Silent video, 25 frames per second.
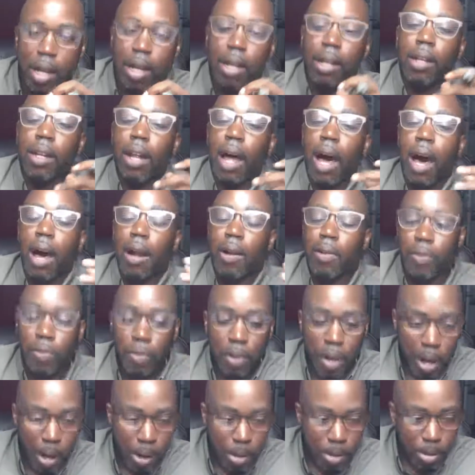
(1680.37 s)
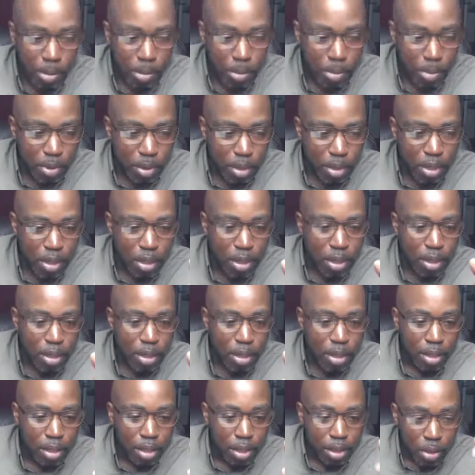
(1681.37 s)
a lot of volume,
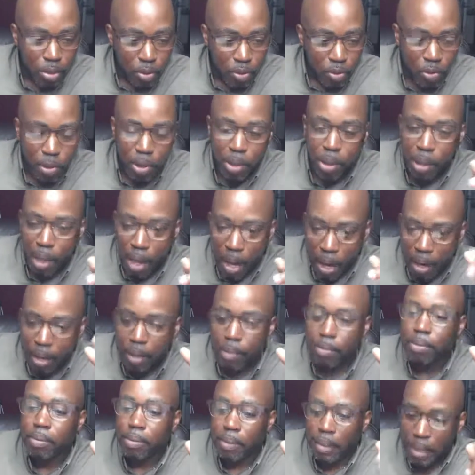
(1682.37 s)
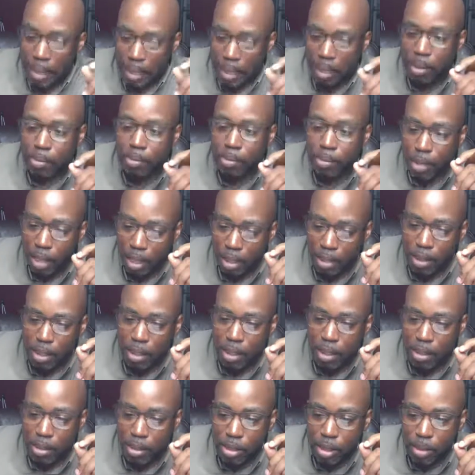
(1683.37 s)
you feel like, yep, I
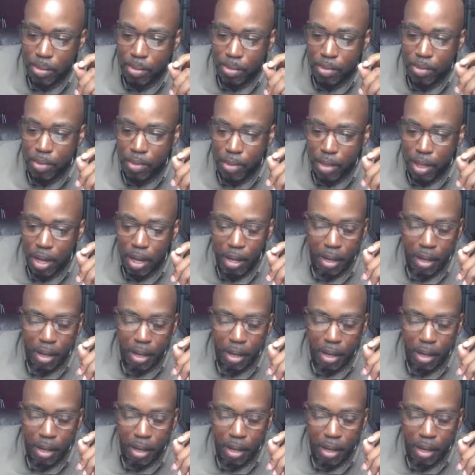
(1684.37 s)
done something. I